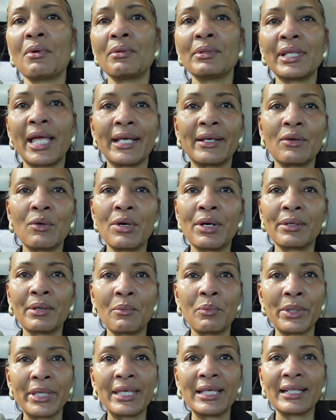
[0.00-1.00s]
Like on a
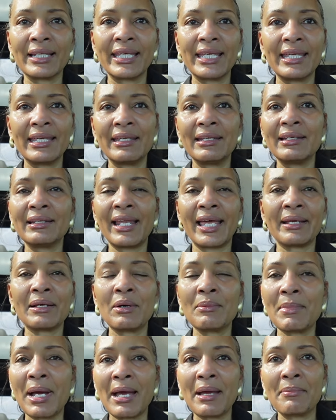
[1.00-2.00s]
weekly, like
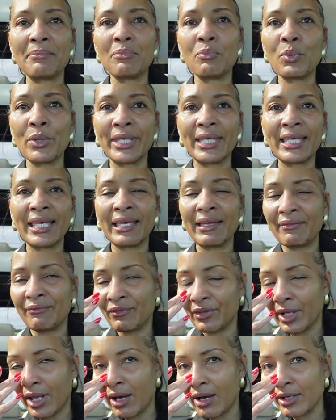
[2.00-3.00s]
on my weekend
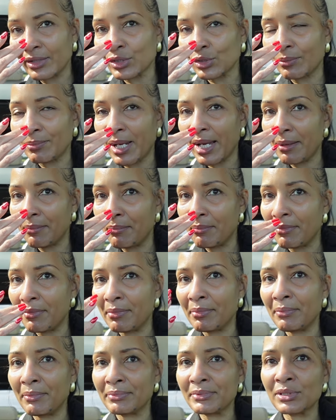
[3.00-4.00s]
vlogs, or my
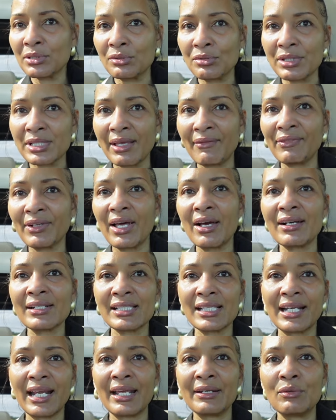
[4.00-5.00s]
Tuesday vlogs
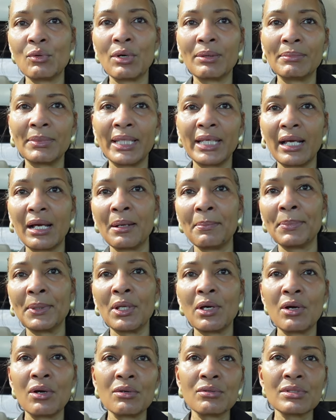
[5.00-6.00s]
that I normally
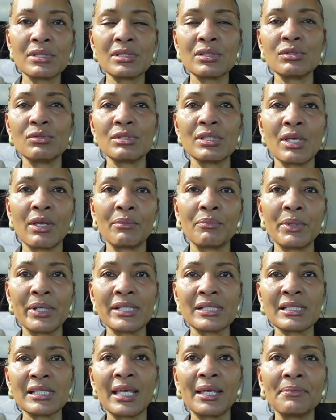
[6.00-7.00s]
upload, Tuesday or
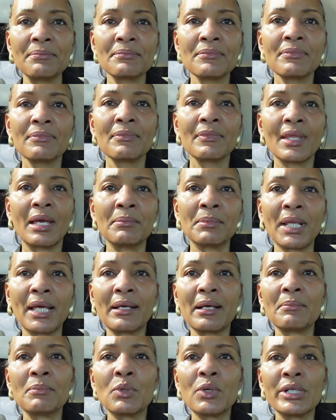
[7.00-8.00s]
Wednesday, I'm
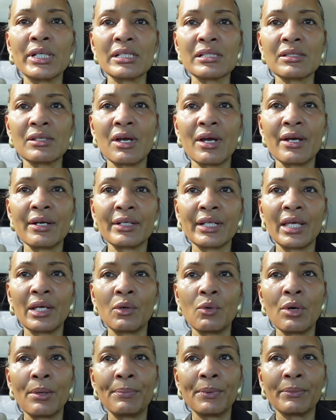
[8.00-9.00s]
like, I'm going to start
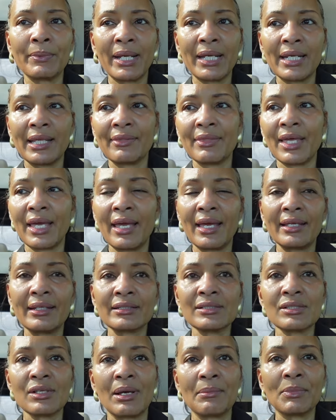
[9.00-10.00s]
incorporating
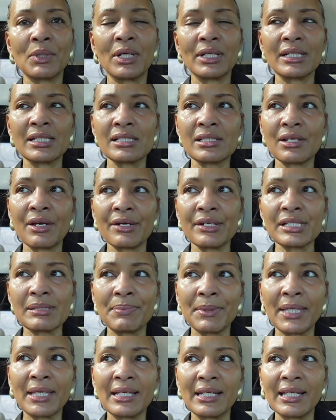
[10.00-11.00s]
that. So I'm going to start
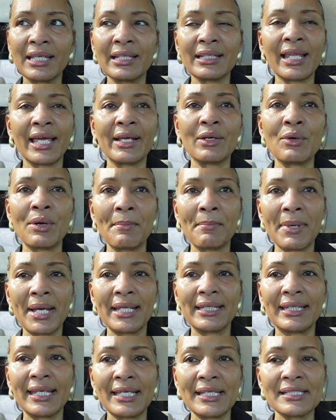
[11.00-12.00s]
speaking it like on
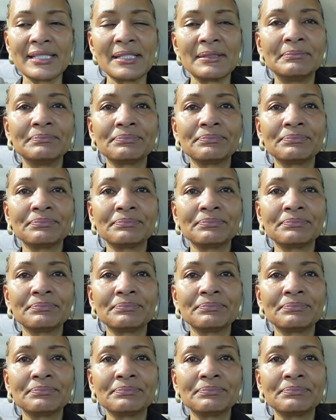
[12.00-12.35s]
Mondays.